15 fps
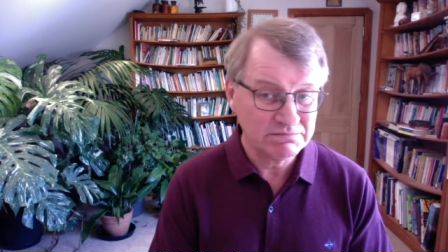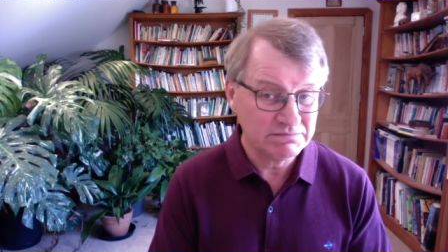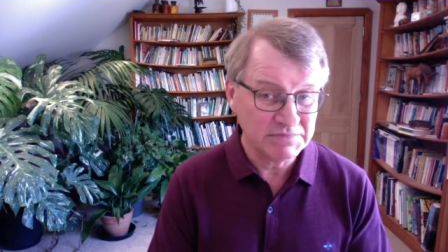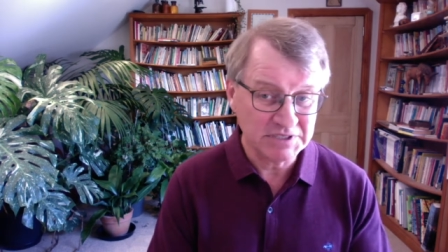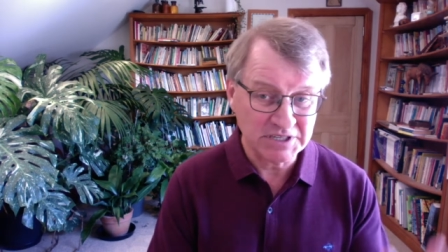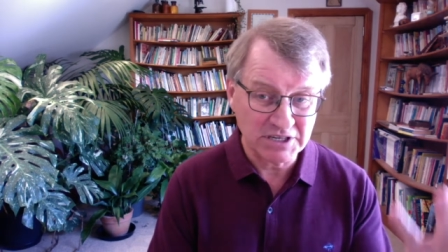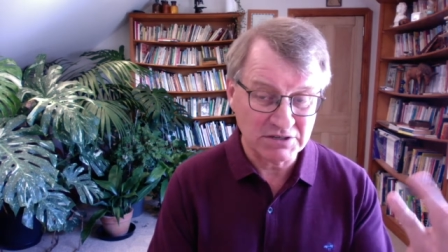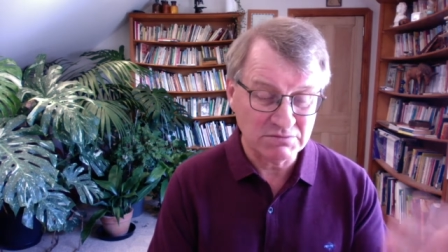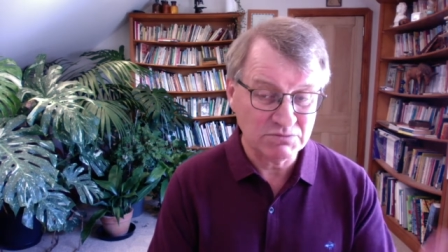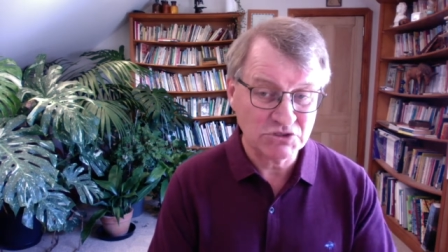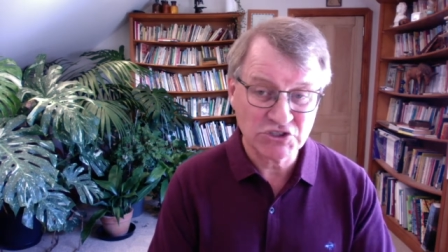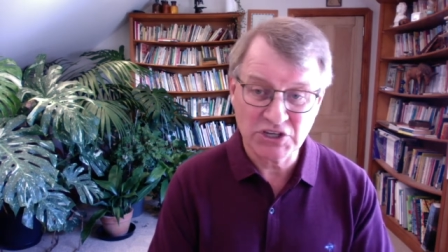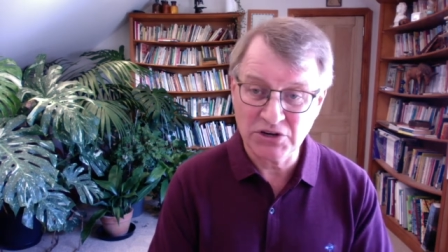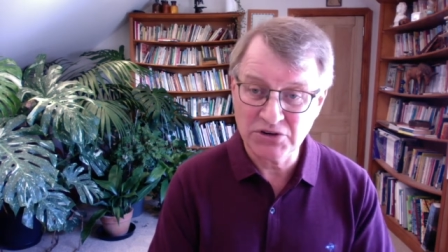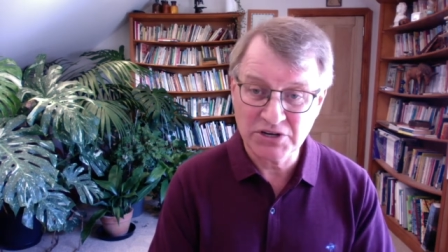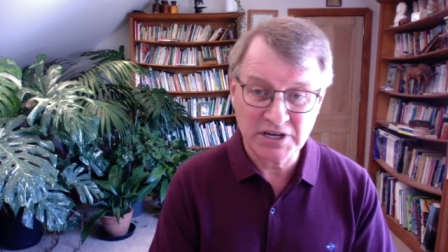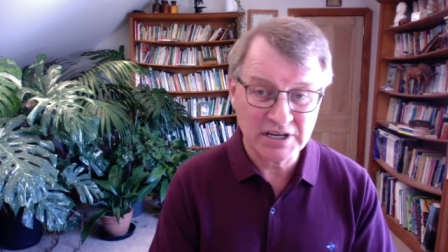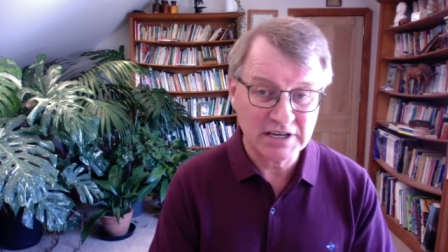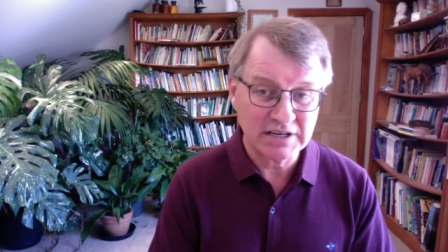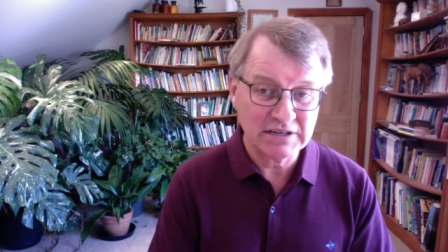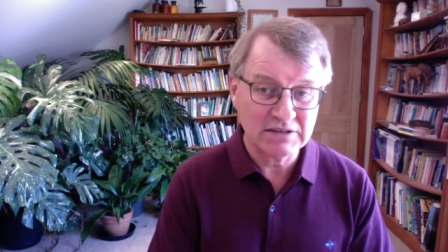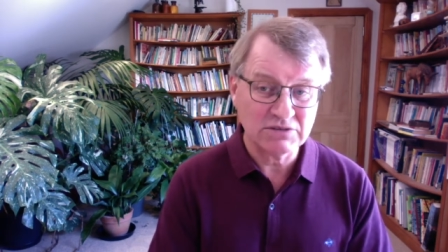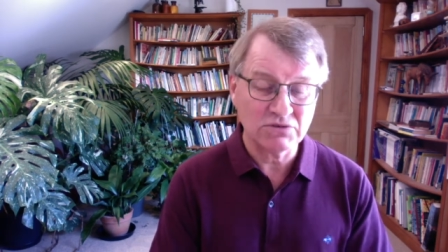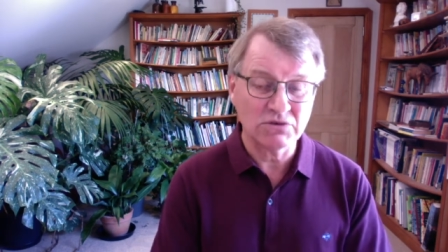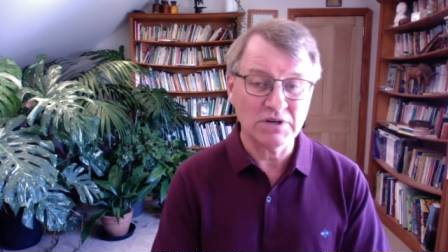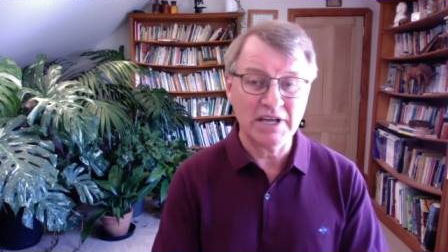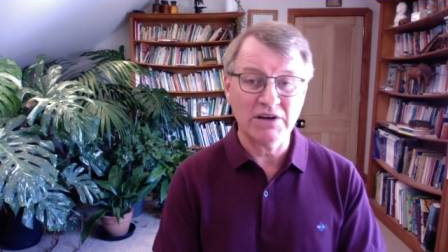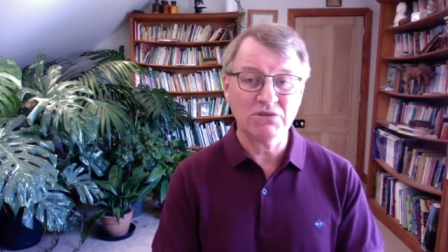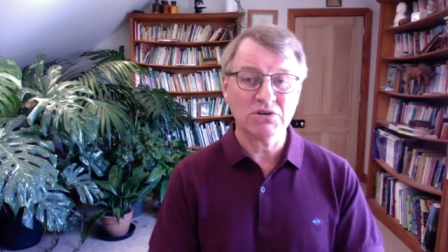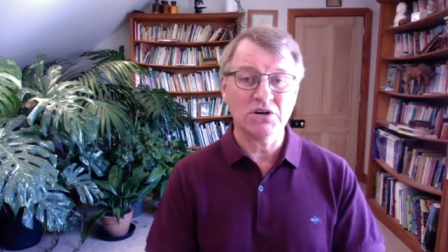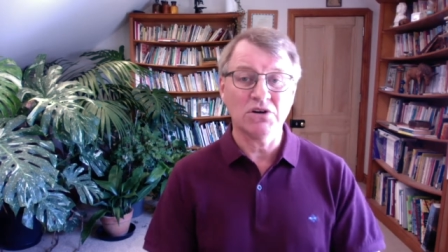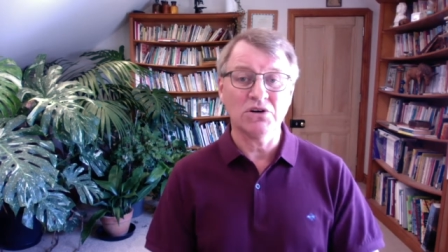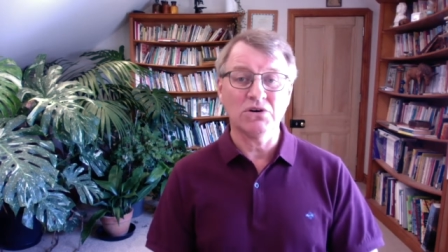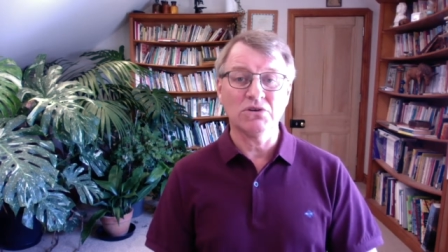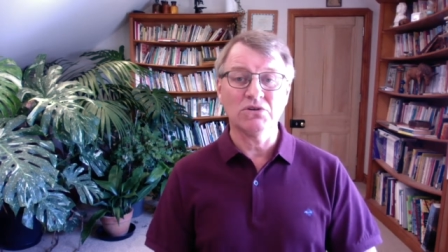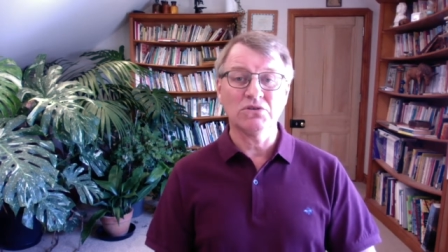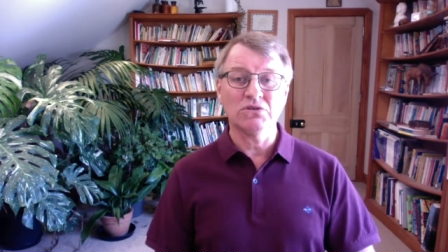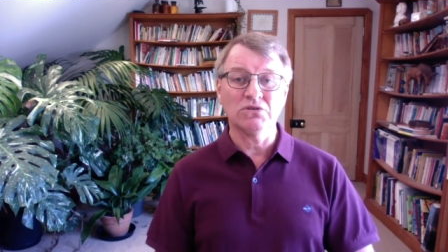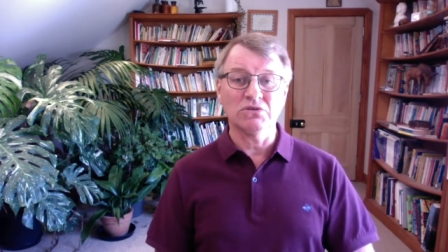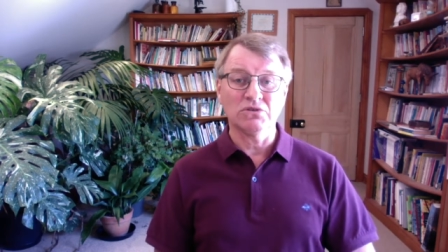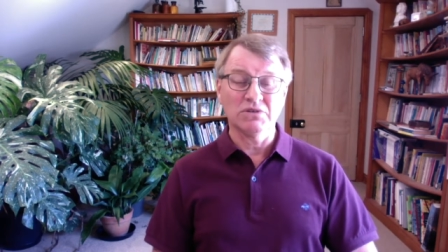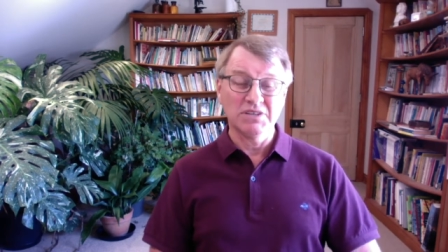you know, soda or alcohol or